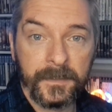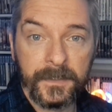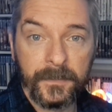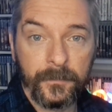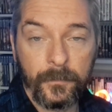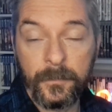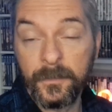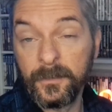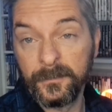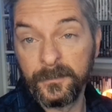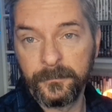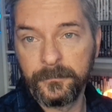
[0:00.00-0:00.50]

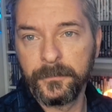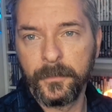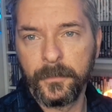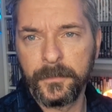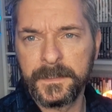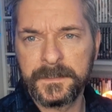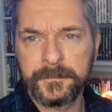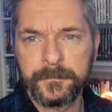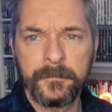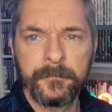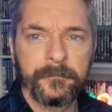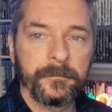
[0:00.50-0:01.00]
or not
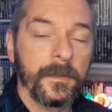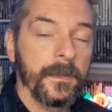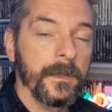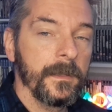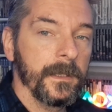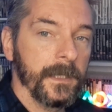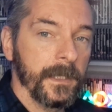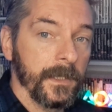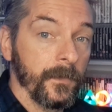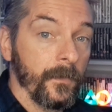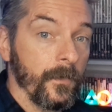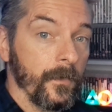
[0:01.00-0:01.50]
this month,
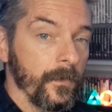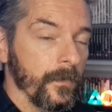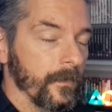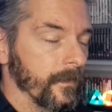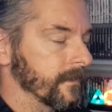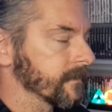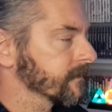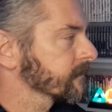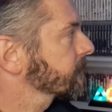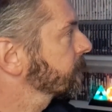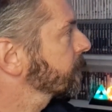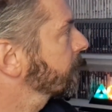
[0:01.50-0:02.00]
in
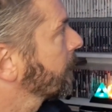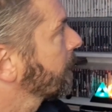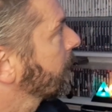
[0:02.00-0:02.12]
August.